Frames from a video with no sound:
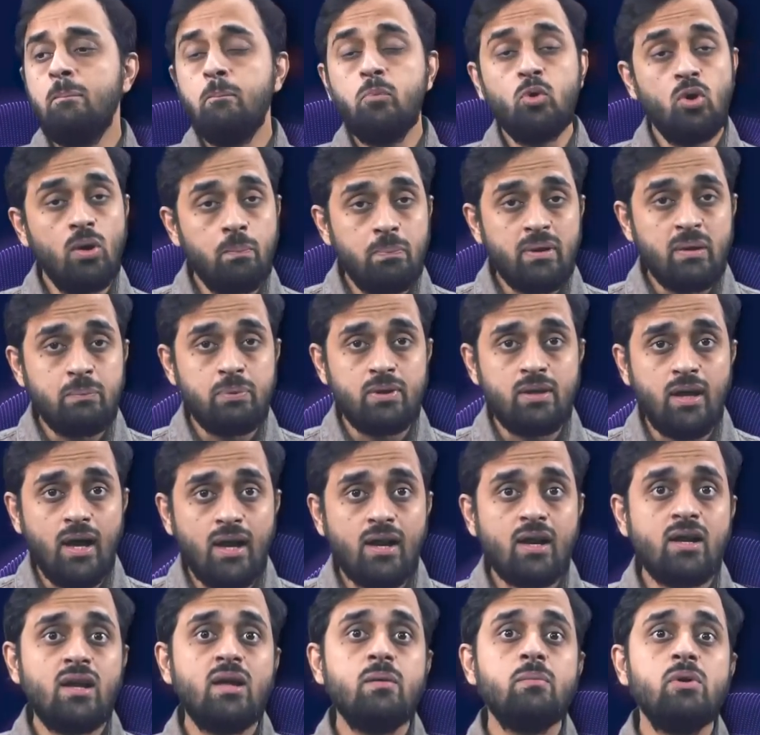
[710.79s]
poor people
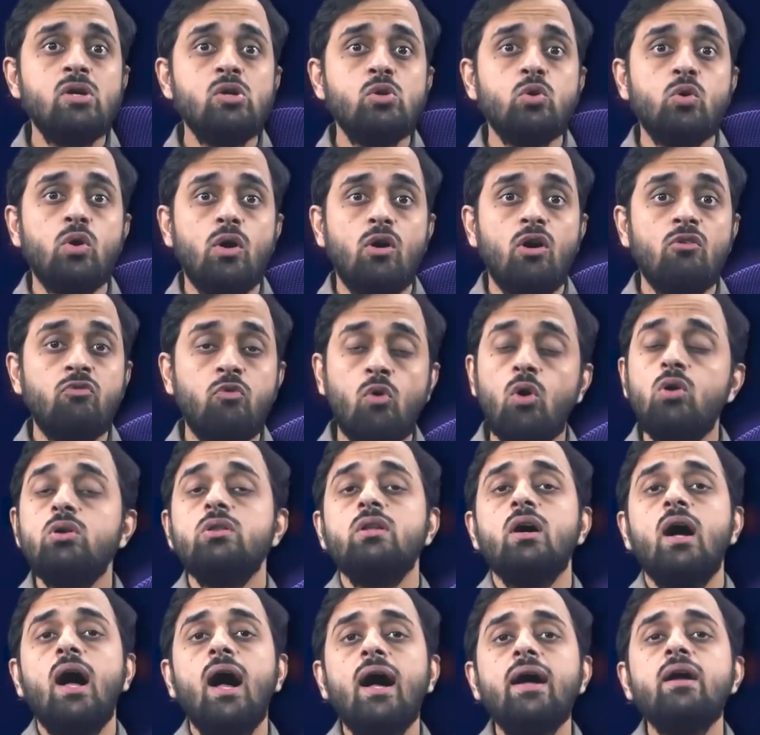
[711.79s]
are unable to
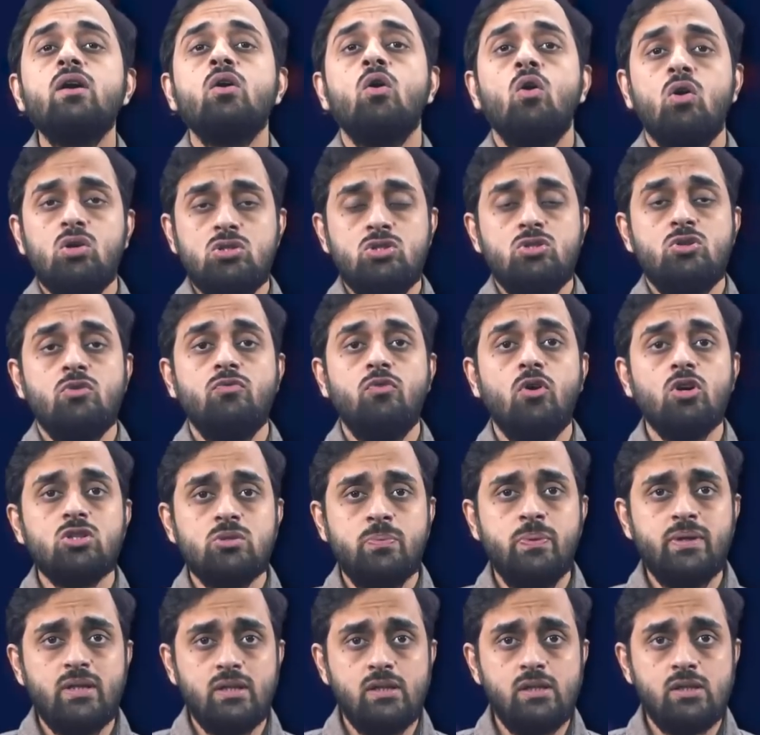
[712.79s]
afford the high cost of
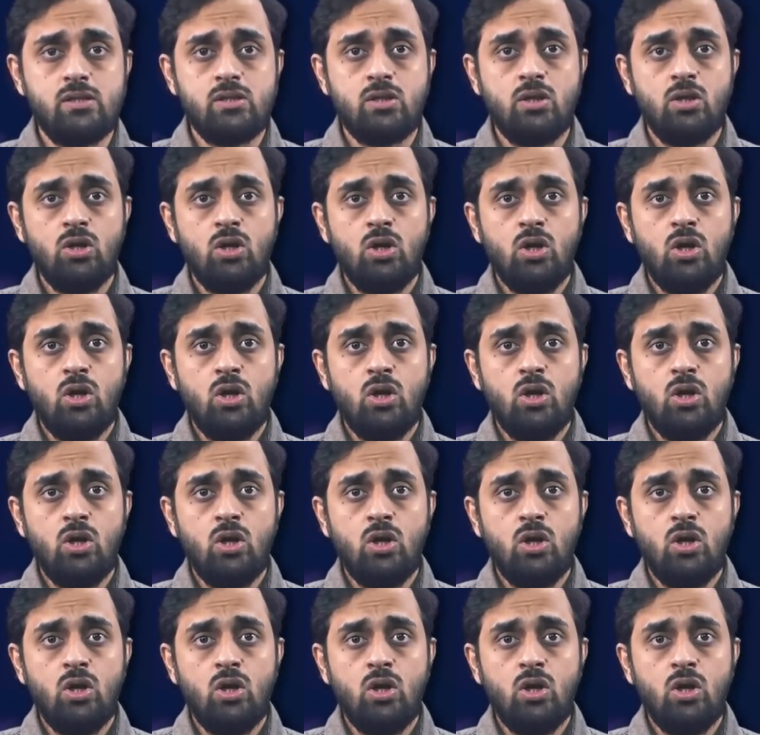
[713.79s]
hospitals